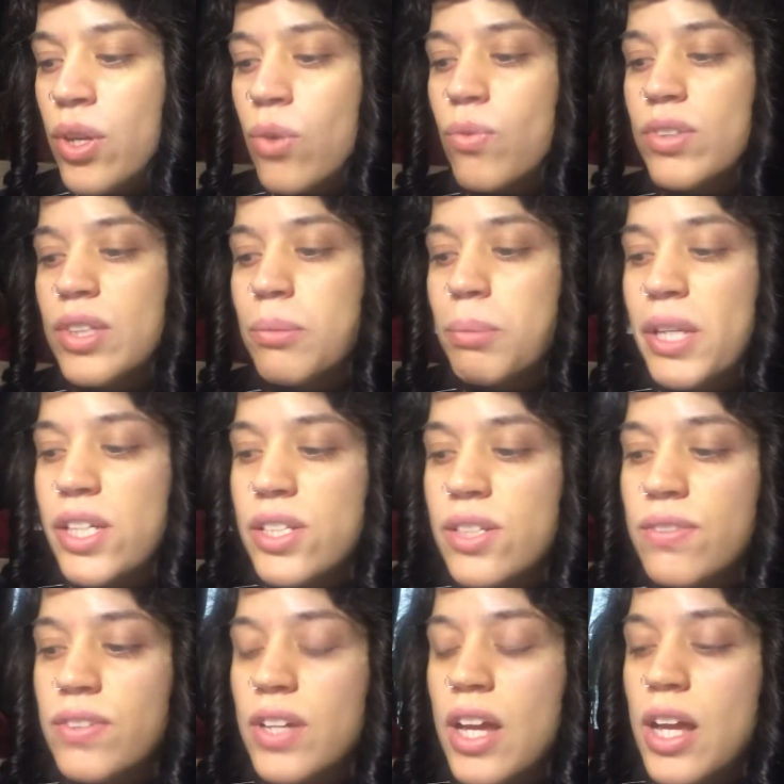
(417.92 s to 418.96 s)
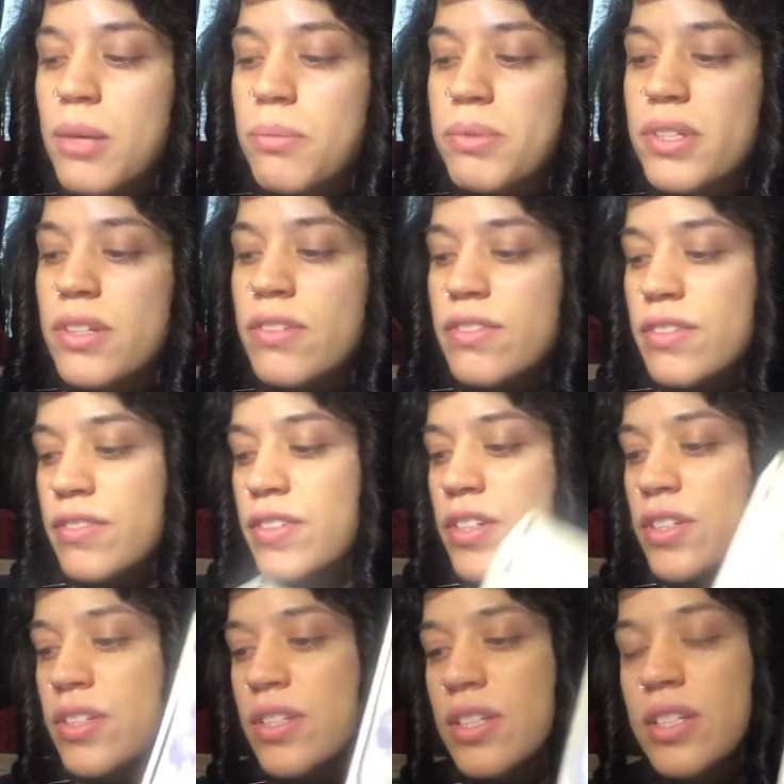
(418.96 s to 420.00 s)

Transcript: With the Page of Cups in reverse,